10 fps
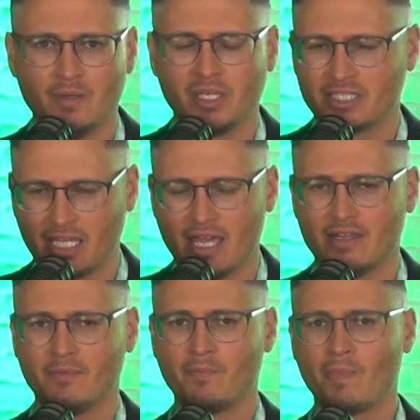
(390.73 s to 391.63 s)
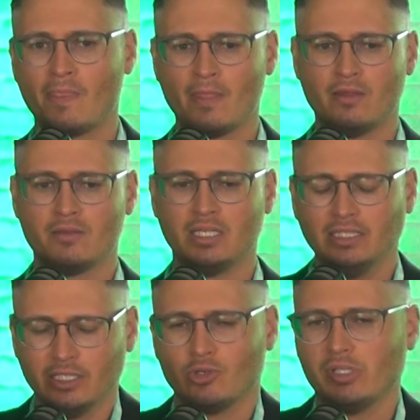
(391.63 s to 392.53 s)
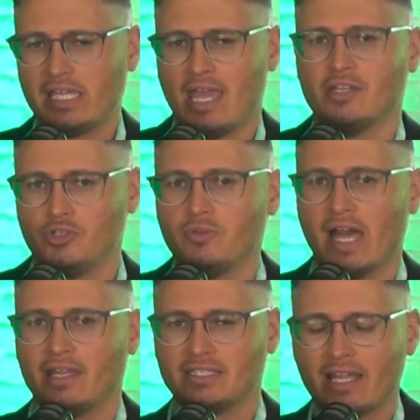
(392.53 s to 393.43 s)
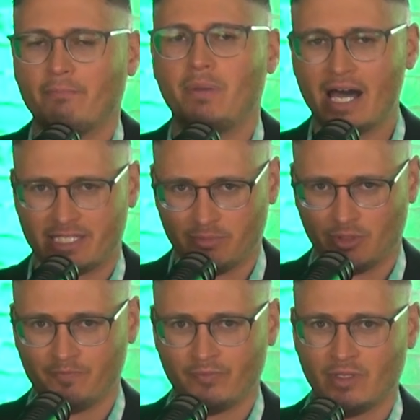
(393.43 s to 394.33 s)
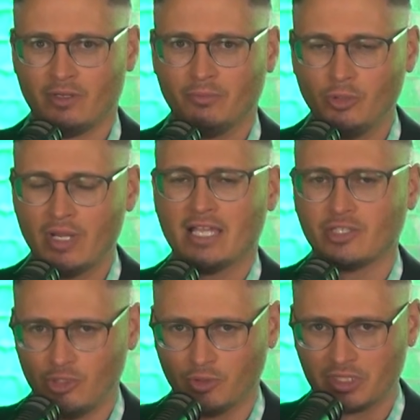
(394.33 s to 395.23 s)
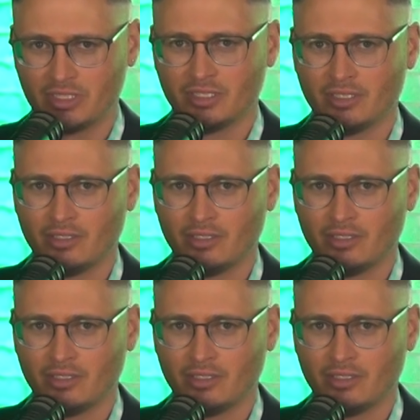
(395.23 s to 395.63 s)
Because again, he literally can't do that. It's not possible. Putin has the nukes.